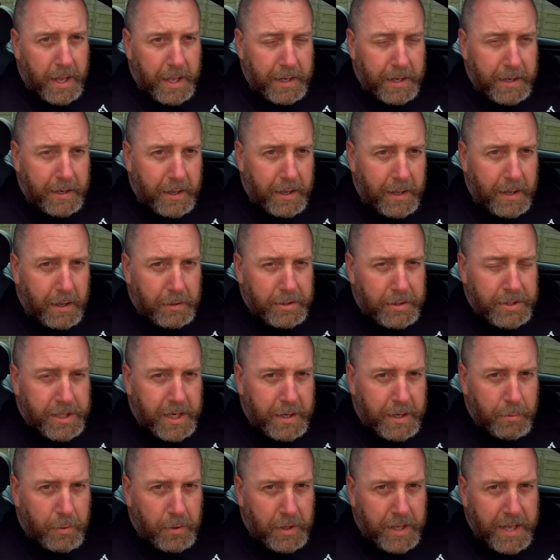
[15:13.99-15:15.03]
and I'll
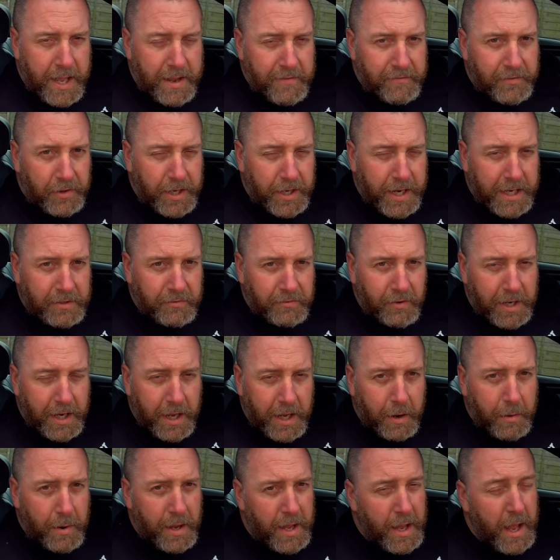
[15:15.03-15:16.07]
see you all again for the next
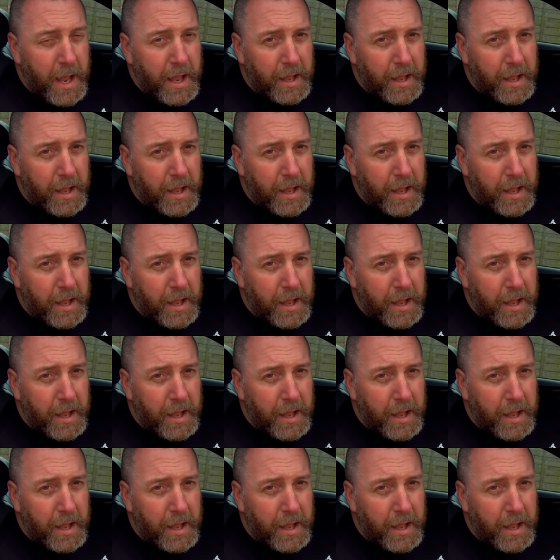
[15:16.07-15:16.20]
video.